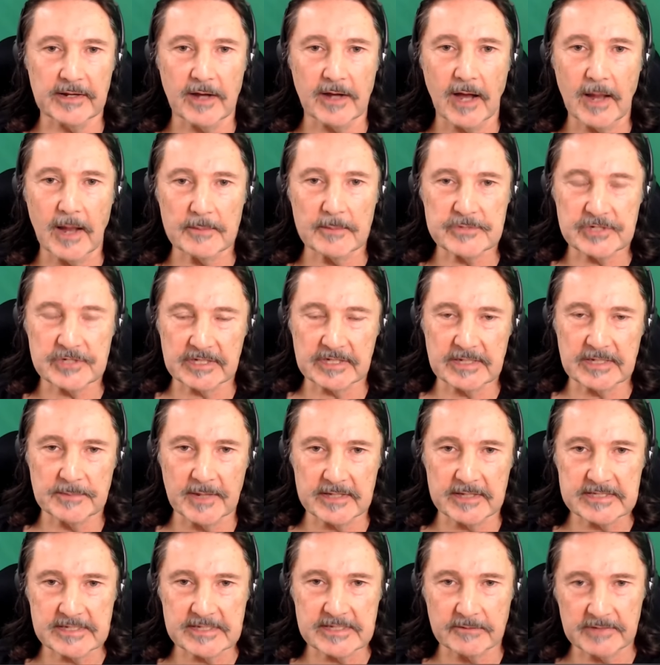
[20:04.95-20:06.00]
object
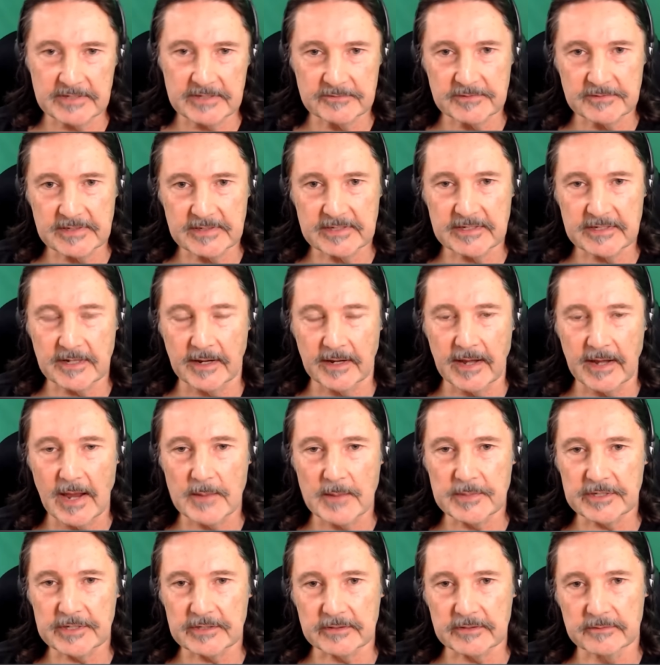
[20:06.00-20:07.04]
about 70 feet in
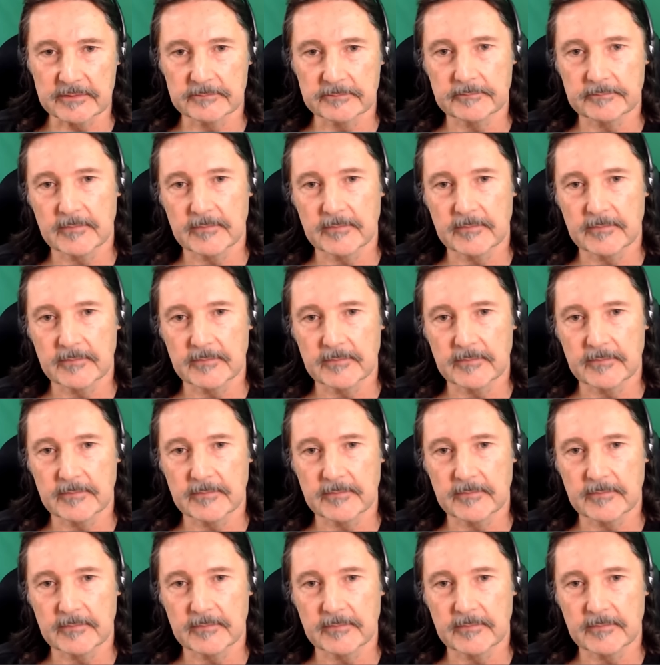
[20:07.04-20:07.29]
diameter